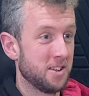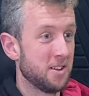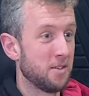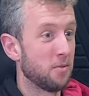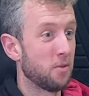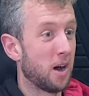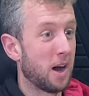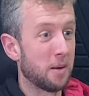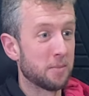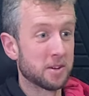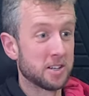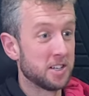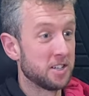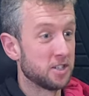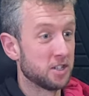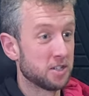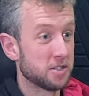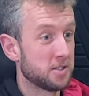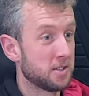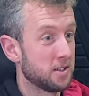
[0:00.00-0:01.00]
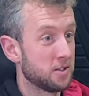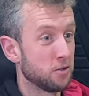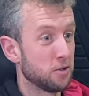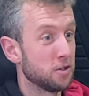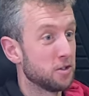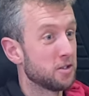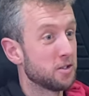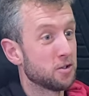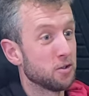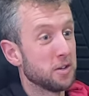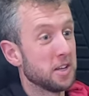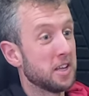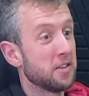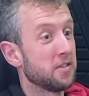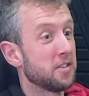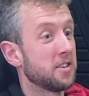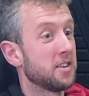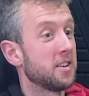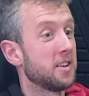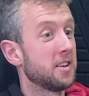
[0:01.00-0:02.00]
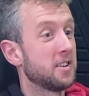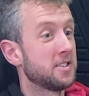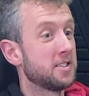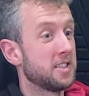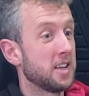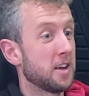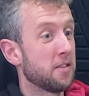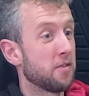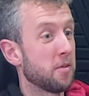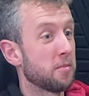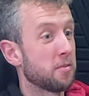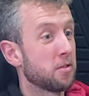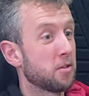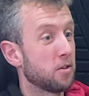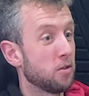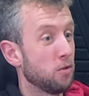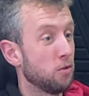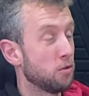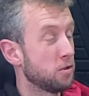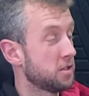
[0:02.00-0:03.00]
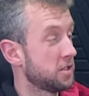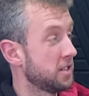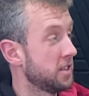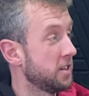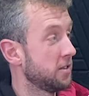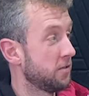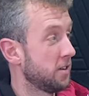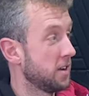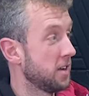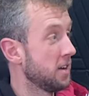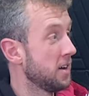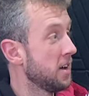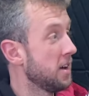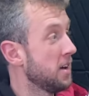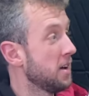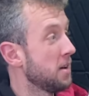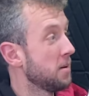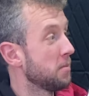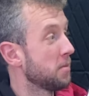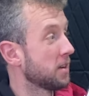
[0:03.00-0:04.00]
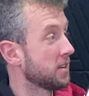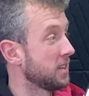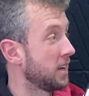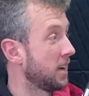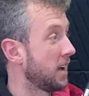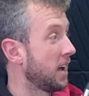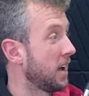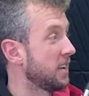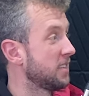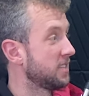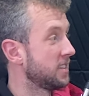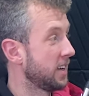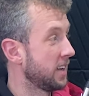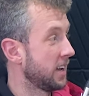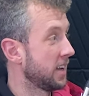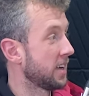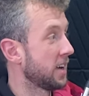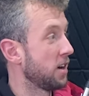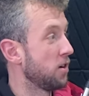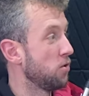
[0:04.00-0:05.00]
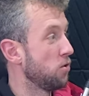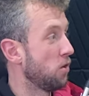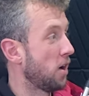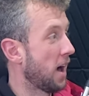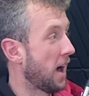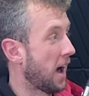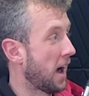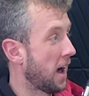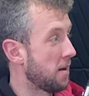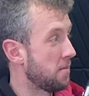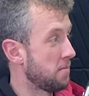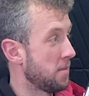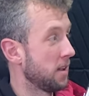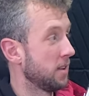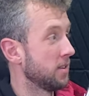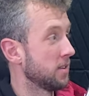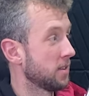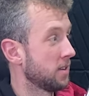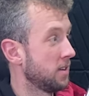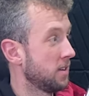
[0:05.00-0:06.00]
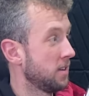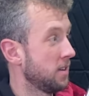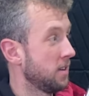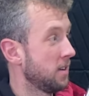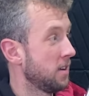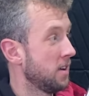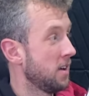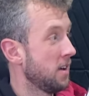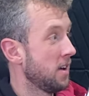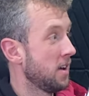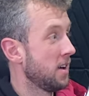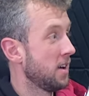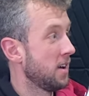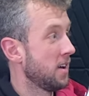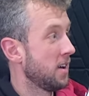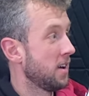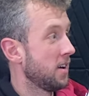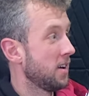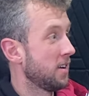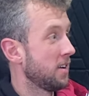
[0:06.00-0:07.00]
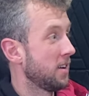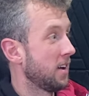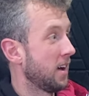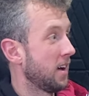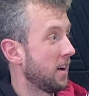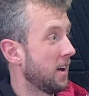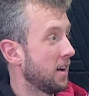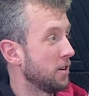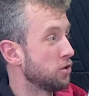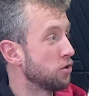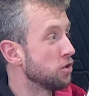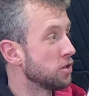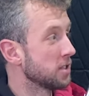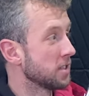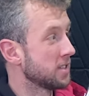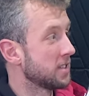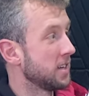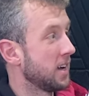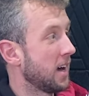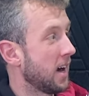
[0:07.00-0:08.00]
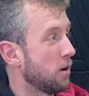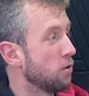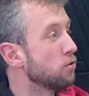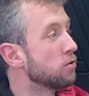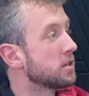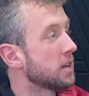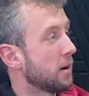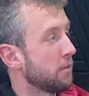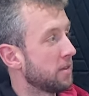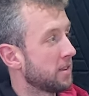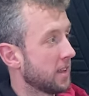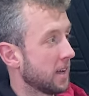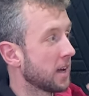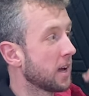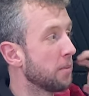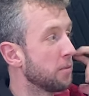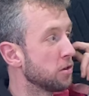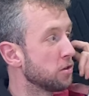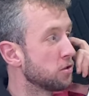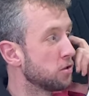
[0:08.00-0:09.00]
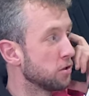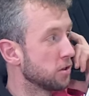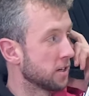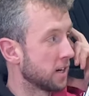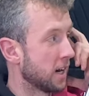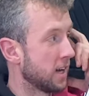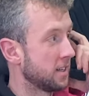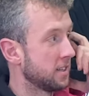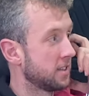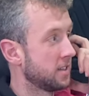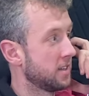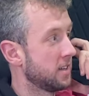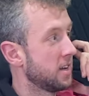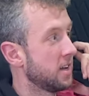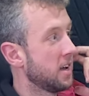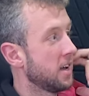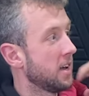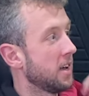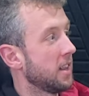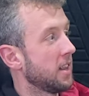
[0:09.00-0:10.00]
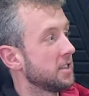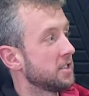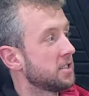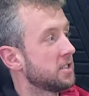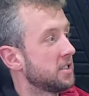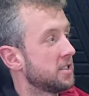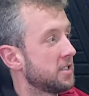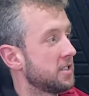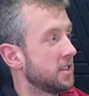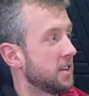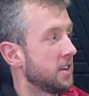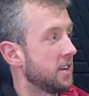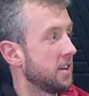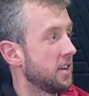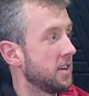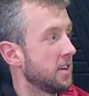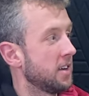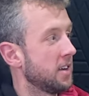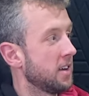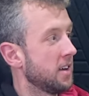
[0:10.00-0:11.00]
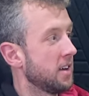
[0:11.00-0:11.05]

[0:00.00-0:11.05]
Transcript: Well, I'm gonna just don't don't even say if I'm close here, right? Because that dairy cow in milk, I'd usually say a whole. I would think about two grand let's just say